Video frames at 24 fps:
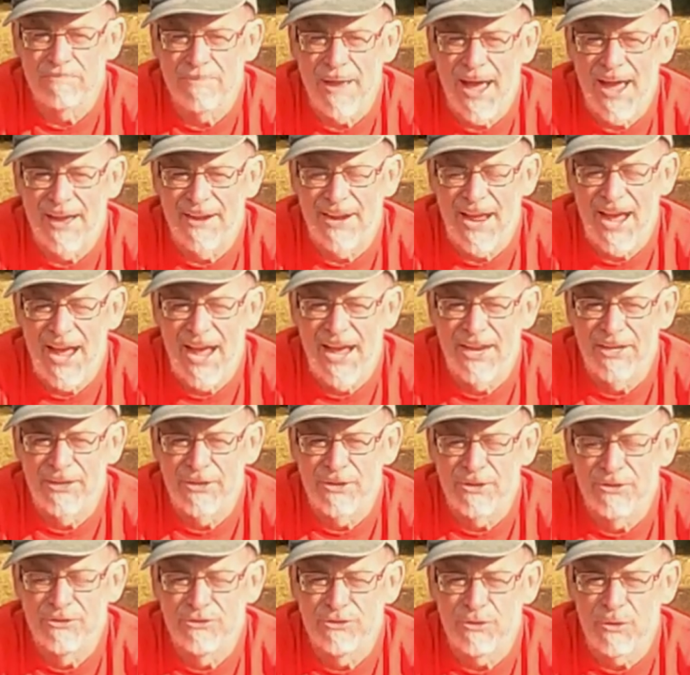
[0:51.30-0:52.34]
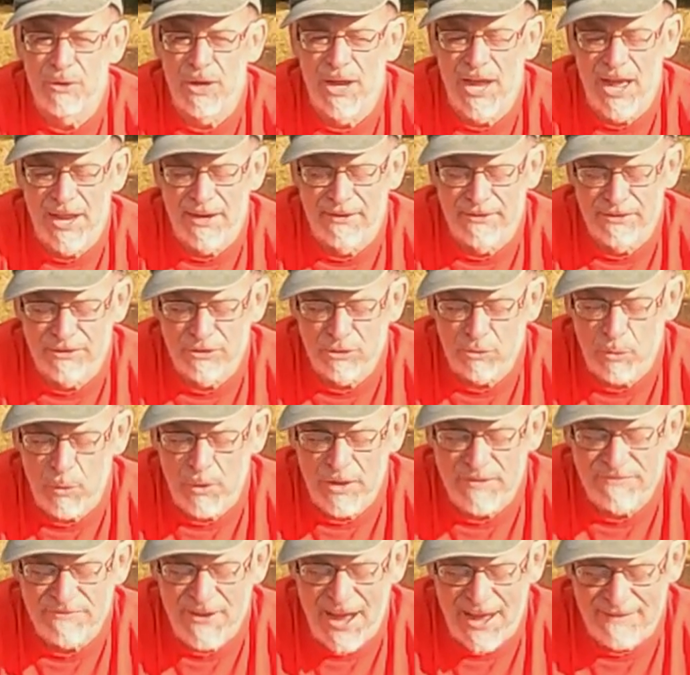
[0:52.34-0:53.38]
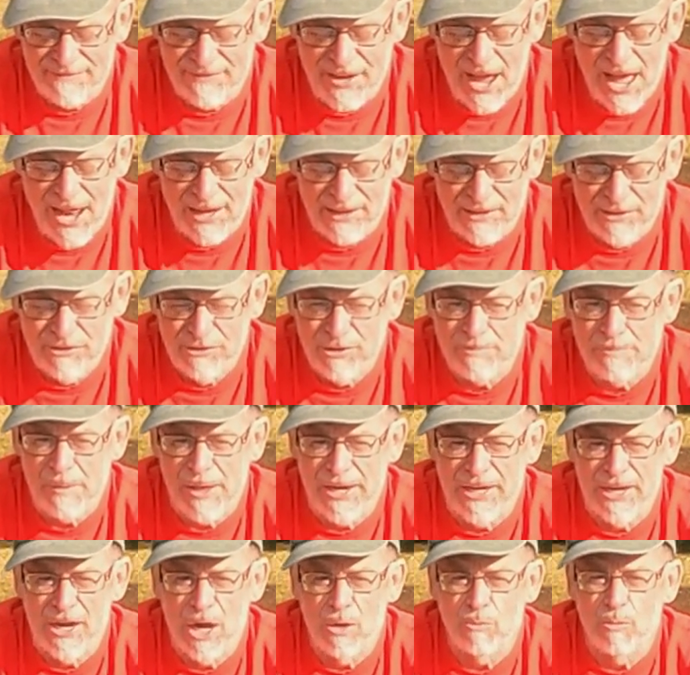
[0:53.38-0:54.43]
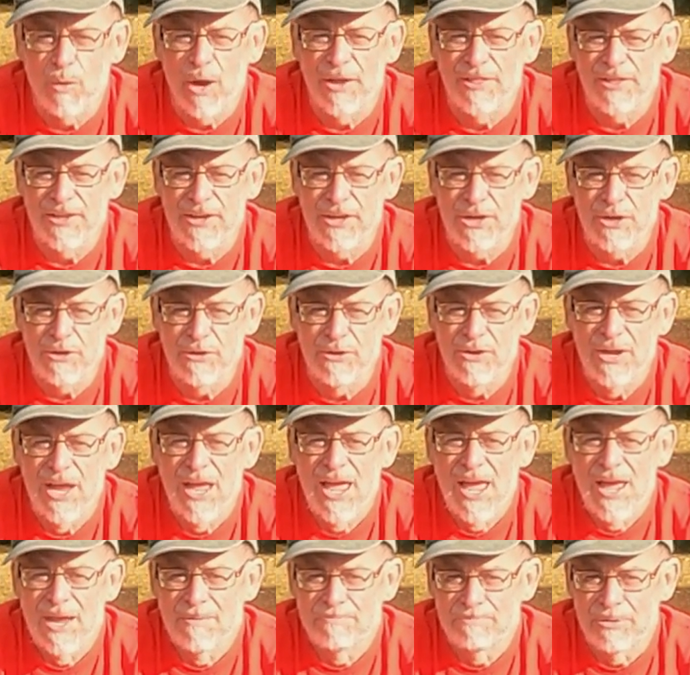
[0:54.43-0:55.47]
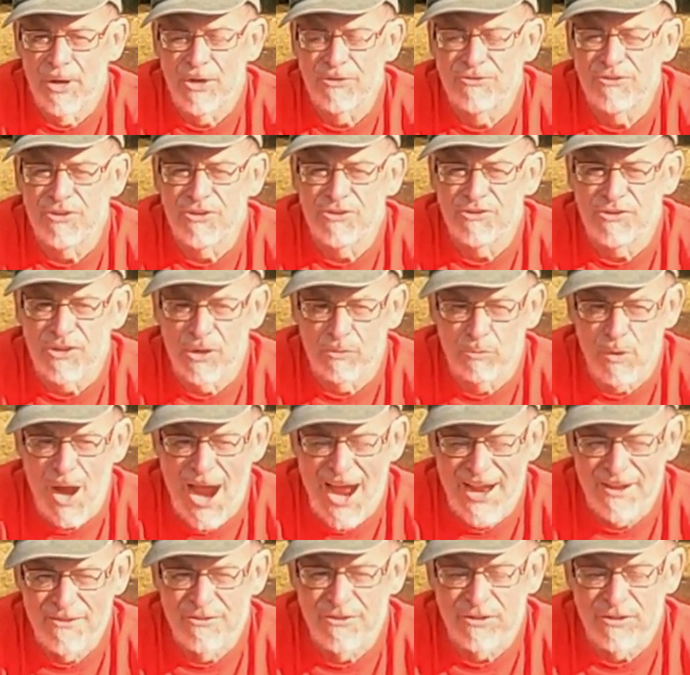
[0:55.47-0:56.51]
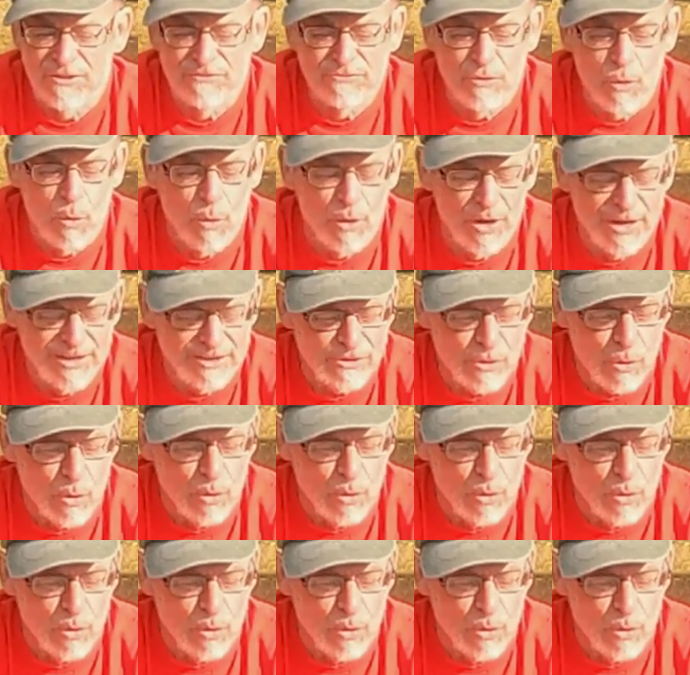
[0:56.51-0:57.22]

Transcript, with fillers: you about 100 to 125 dollars, depending on whether you purchase the riser for it